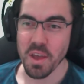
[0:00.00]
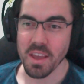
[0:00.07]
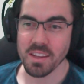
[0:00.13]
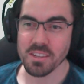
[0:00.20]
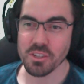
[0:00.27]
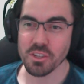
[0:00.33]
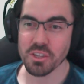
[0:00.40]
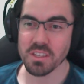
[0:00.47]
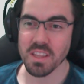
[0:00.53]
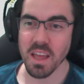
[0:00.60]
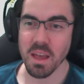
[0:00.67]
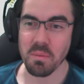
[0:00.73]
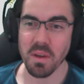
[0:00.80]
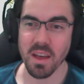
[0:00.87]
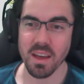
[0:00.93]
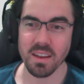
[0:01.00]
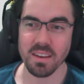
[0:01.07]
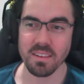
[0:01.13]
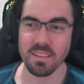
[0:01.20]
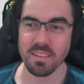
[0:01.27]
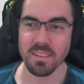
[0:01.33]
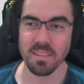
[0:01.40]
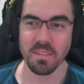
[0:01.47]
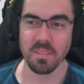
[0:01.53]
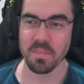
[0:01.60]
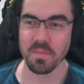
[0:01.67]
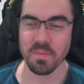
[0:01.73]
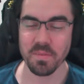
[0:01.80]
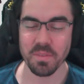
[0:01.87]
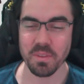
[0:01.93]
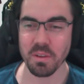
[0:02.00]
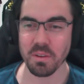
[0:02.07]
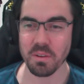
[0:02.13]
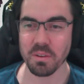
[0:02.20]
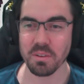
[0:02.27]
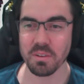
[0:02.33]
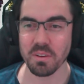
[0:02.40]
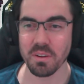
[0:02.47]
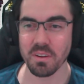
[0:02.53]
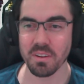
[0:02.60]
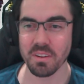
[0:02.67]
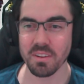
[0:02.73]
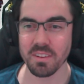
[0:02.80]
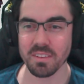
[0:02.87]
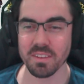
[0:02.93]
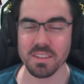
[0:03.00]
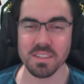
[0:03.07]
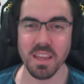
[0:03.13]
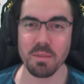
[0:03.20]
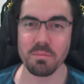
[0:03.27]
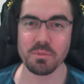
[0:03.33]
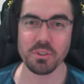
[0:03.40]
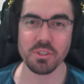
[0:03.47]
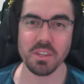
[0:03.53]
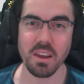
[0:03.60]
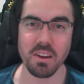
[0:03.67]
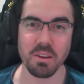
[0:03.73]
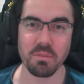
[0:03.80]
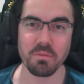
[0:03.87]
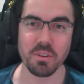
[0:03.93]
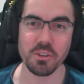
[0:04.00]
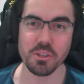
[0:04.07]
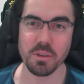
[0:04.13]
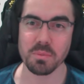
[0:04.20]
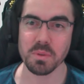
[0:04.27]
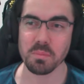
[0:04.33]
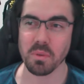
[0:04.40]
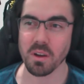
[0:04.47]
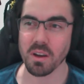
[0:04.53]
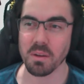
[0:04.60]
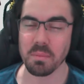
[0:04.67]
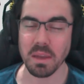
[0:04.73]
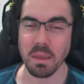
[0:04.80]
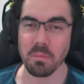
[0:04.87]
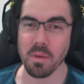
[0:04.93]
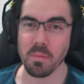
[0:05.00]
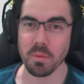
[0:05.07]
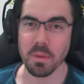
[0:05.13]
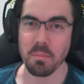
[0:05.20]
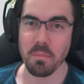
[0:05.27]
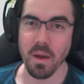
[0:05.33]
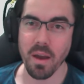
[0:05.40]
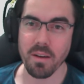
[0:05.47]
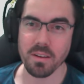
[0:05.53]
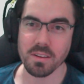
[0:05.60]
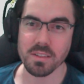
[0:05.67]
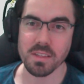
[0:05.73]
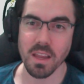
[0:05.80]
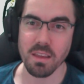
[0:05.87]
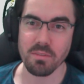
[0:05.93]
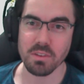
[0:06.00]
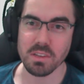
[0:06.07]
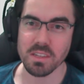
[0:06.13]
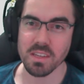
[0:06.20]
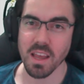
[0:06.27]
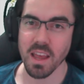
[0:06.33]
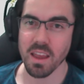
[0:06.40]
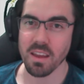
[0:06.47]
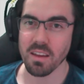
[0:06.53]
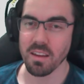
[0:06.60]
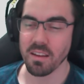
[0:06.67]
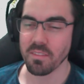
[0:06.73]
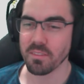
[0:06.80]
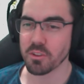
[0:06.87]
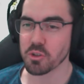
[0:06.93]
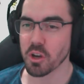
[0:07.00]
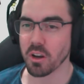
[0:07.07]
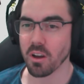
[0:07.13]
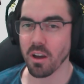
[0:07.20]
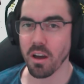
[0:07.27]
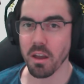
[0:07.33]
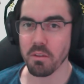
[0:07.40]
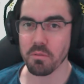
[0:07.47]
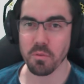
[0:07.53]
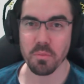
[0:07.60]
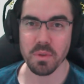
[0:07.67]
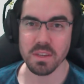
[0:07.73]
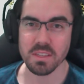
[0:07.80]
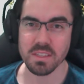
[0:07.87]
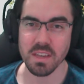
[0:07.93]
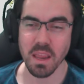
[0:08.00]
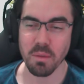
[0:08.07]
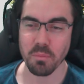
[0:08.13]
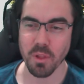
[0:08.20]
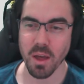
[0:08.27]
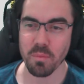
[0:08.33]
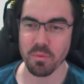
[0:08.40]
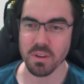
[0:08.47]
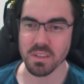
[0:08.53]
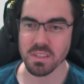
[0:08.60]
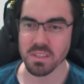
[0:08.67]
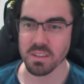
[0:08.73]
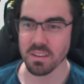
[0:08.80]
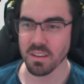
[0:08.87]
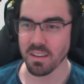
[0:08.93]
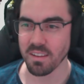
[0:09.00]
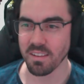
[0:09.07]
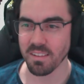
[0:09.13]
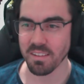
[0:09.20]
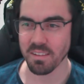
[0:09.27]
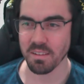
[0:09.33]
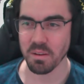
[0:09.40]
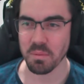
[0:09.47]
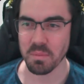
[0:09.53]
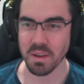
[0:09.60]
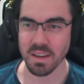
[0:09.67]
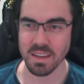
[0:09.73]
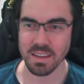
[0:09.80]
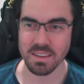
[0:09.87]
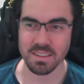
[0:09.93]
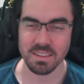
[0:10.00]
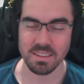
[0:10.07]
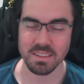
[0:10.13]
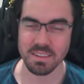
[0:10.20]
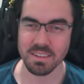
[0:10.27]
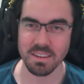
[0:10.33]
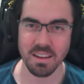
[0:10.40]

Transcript: It's just that bad. Oh no, this game's just tearing friendships apart, making people embarrassed to even say. They're trying to hide it from their Steam libraries. Oh my god.